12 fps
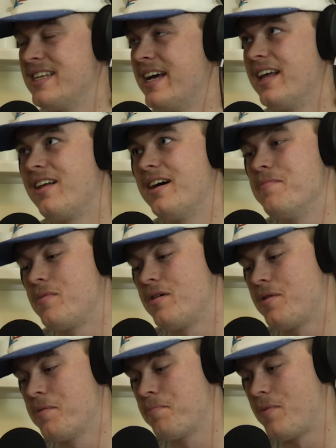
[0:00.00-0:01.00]
set. Like
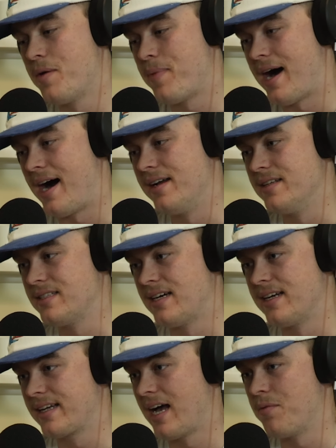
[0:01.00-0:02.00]
my partner's
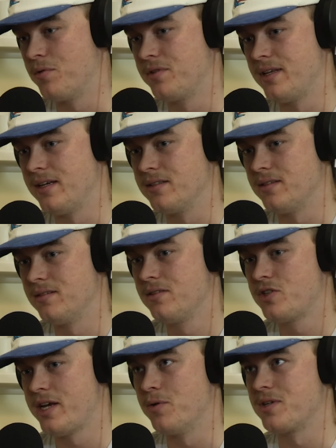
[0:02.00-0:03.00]
done a couple of things, and
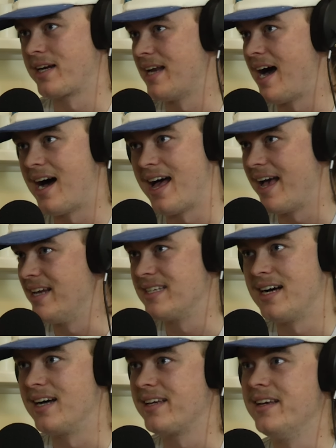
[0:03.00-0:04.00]
she was like an art
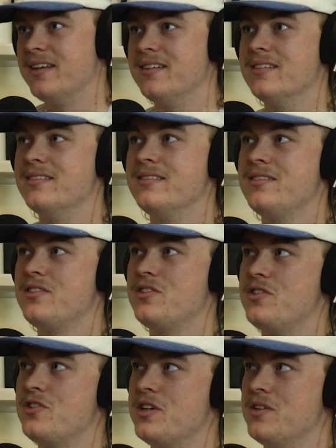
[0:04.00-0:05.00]
ATAR kid, and
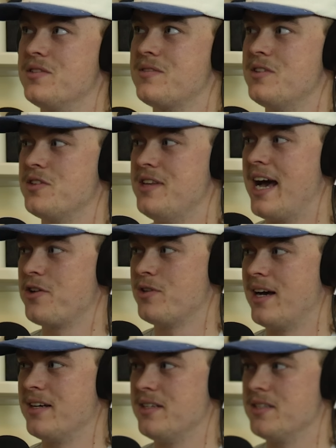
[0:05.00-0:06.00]
she's just
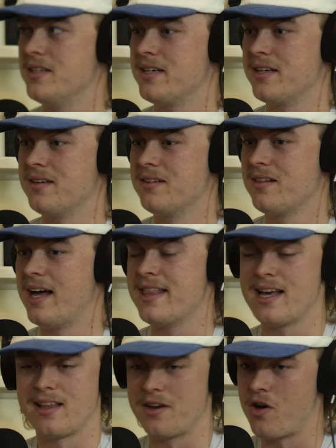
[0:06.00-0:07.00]
naturally artistic. And like
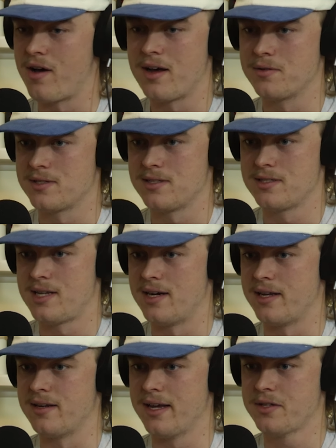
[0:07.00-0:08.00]
the other night, I was just
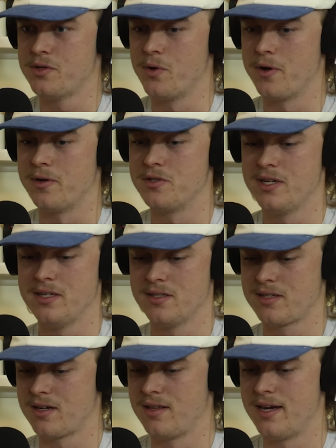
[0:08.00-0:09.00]
studying next to her, and she's
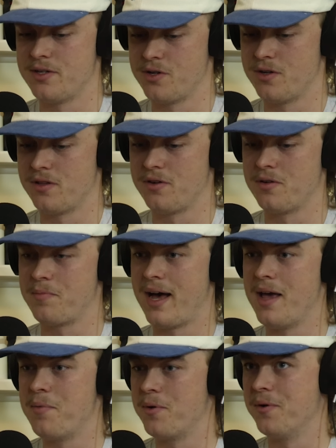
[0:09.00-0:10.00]
just kind of like doodling on the
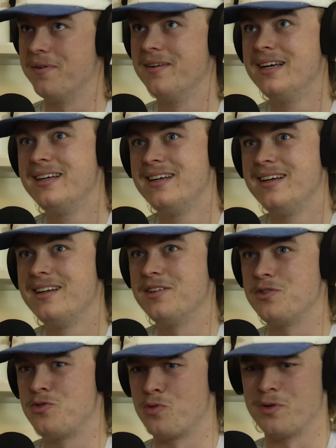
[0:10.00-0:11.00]
paper and
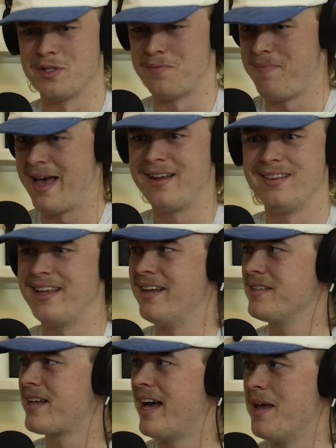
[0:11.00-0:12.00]
just draws this mountain
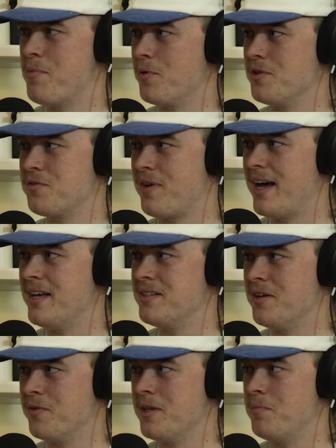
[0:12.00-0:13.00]
landscape with his
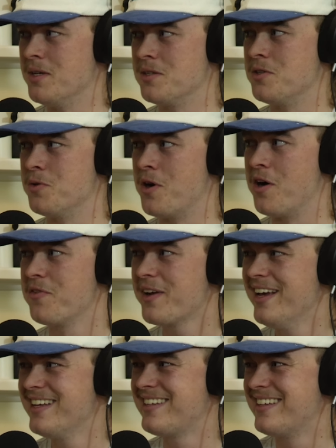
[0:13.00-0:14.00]
face, and it really pisses you off
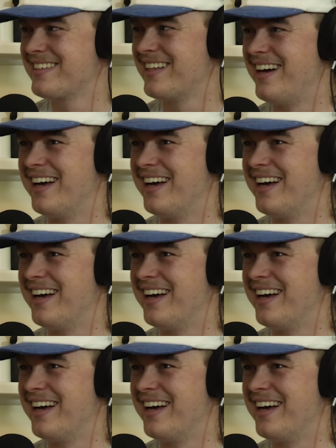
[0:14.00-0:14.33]
because it's